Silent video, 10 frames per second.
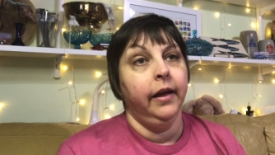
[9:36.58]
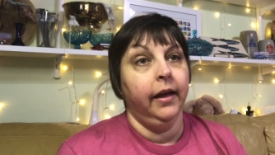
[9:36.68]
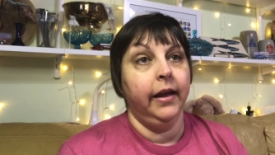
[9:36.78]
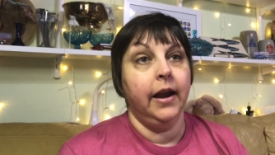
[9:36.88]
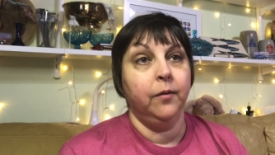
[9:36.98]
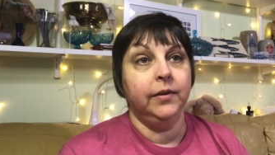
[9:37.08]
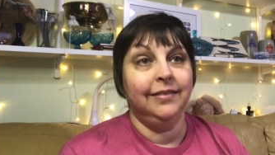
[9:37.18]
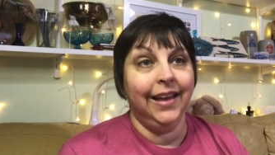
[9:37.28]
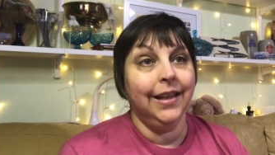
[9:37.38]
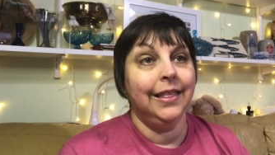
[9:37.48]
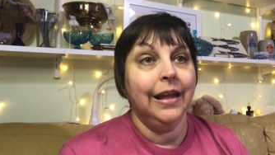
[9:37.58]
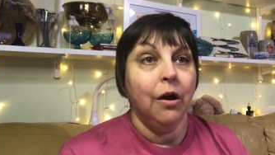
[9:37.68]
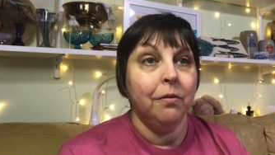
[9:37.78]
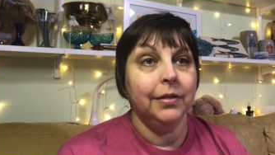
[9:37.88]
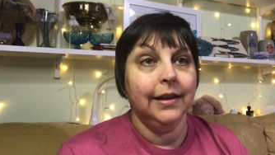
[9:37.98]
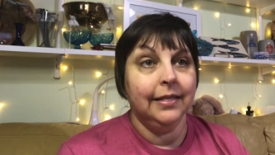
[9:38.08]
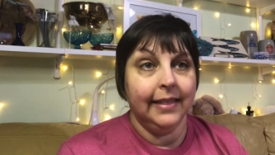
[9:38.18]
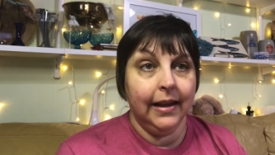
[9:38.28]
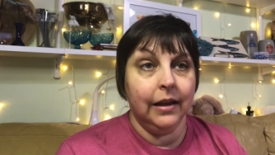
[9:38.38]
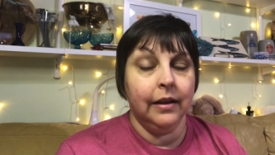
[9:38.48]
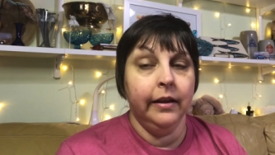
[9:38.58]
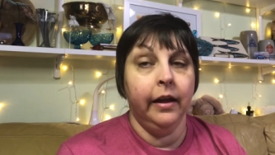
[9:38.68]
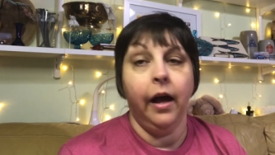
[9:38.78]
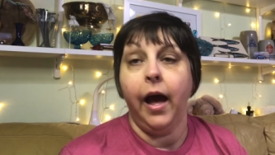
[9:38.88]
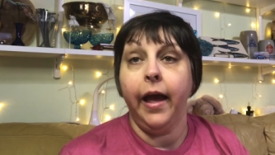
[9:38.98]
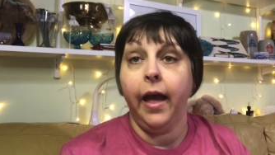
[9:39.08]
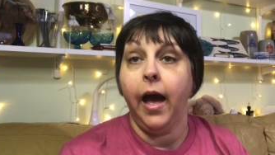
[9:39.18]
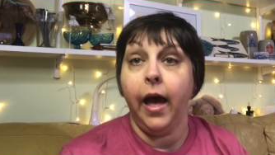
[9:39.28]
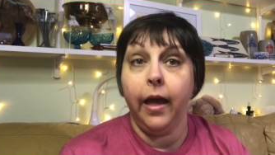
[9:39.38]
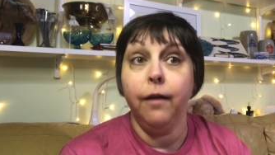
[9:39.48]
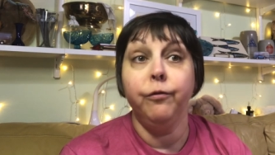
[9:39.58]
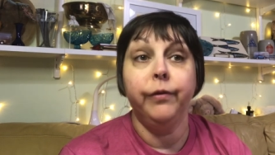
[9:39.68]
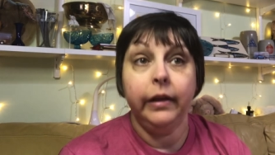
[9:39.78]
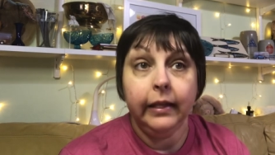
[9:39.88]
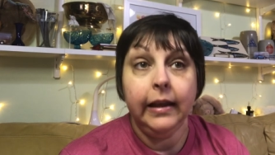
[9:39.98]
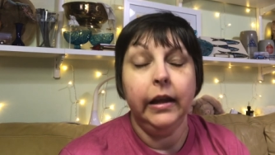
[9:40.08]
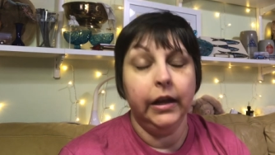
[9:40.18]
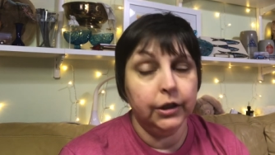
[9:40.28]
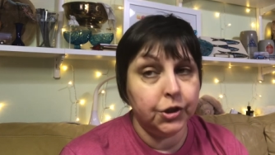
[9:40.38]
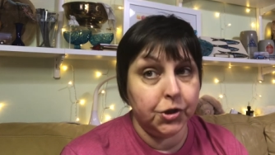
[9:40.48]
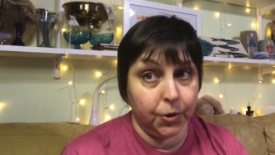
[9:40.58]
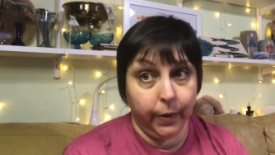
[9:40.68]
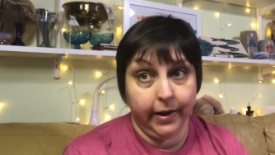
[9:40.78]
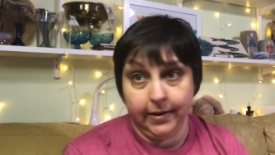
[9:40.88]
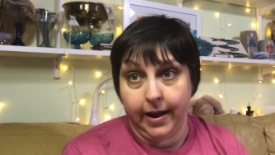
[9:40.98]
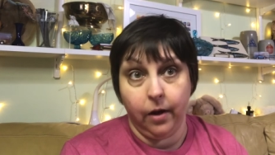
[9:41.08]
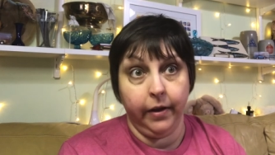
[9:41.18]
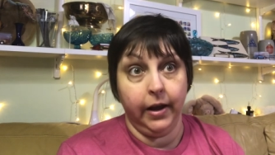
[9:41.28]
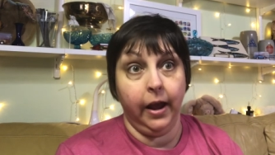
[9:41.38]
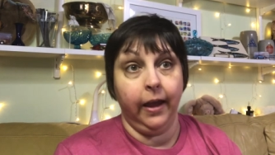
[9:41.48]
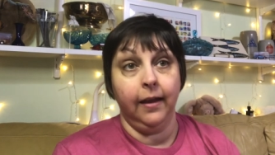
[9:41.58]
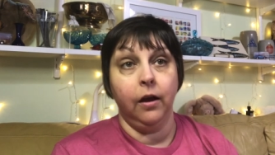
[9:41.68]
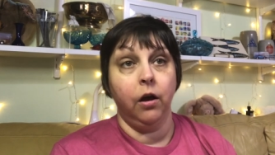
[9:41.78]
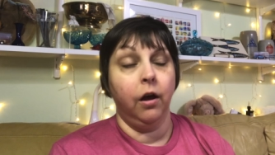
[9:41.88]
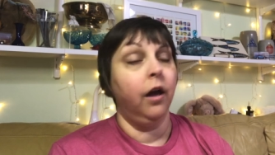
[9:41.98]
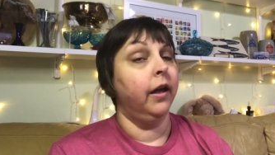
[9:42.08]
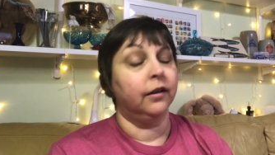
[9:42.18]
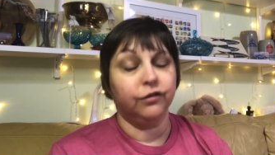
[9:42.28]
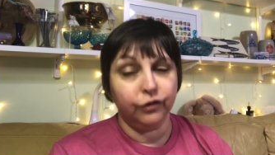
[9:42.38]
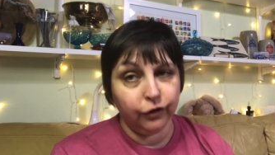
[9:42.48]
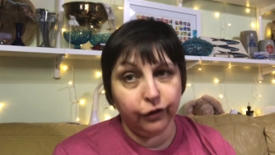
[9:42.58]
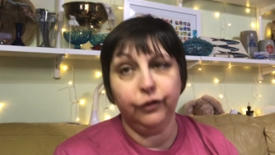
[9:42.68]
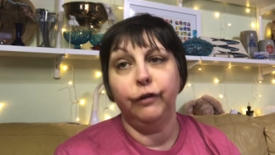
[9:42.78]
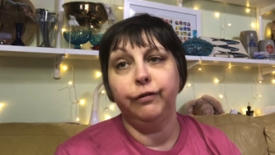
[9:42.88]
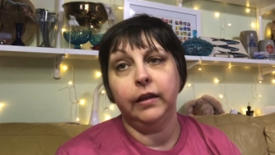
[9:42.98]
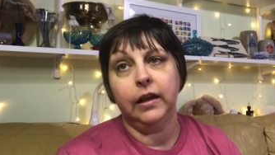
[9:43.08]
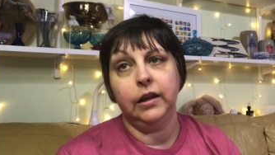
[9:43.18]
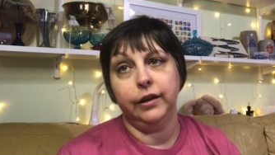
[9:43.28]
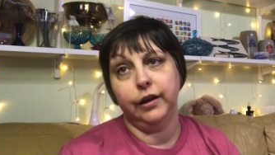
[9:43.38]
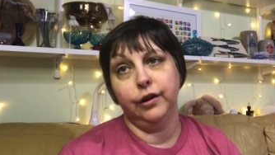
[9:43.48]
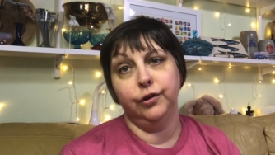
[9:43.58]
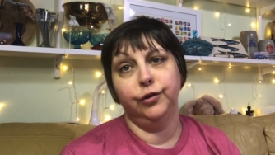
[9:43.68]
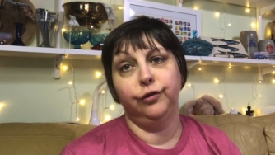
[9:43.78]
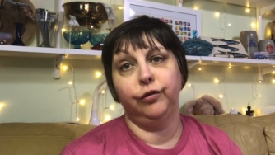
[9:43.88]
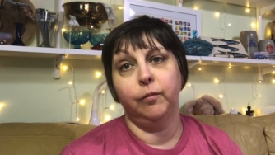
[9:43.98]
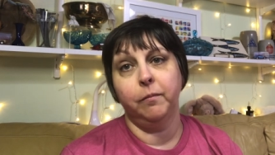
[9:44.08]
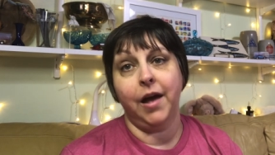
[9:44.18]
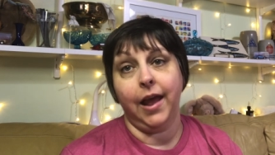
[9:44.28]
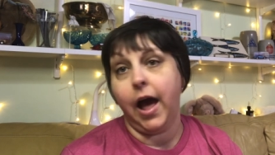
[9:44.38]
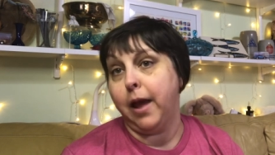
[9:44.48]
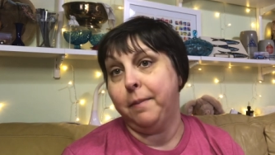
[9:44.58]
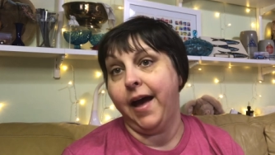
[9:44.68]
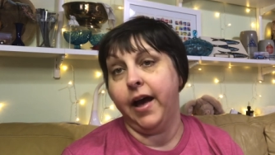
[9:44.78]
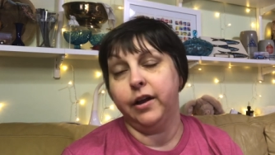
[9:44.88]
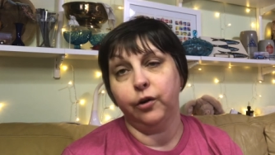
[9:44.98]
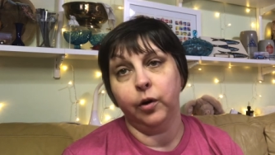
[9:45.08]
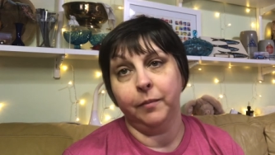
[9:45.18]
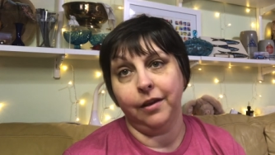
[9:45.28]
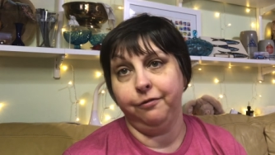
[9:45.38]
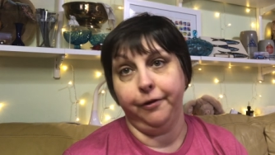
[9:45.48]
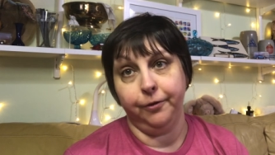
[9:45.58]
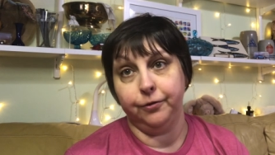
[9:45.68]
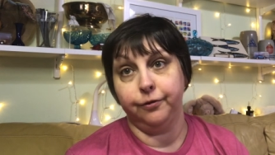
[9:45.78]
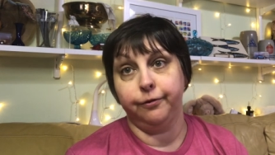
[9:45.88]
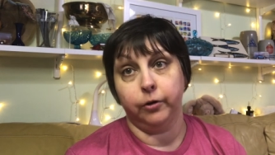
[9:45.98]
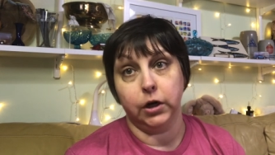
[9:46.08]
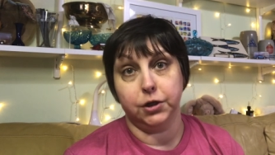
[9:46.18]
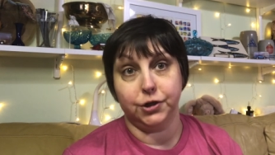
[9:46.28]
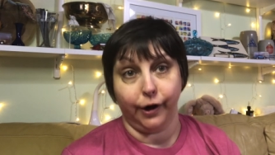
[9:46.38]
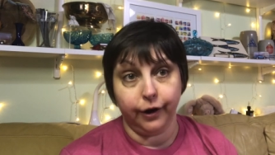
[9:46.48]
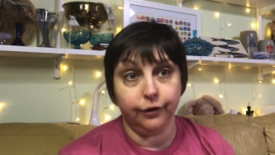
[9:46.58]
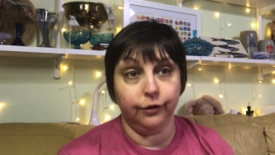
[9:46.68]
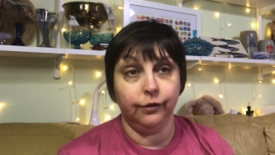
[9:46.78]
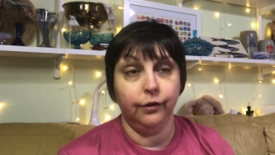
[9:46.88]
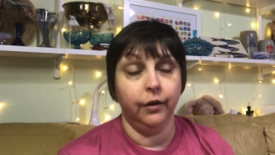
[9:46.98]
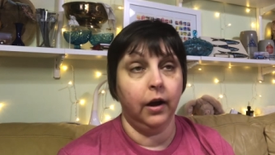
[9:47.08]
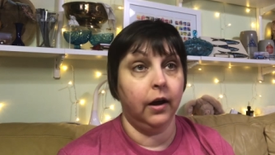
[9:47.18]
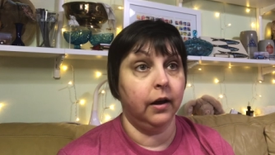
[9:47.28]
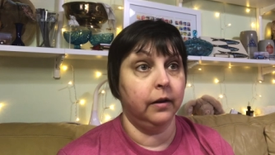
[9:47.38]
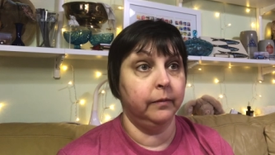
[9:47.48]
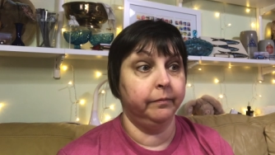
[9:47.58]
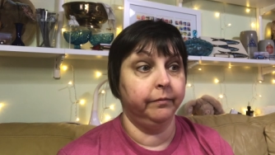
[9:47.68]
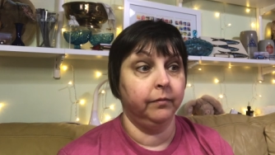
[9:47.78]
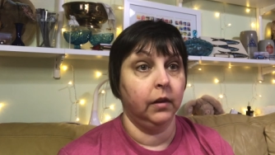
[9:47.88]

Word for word: And I would say the only thing I, I really enjoy now, and I exclusively use my iPad or my phone for charts. Um,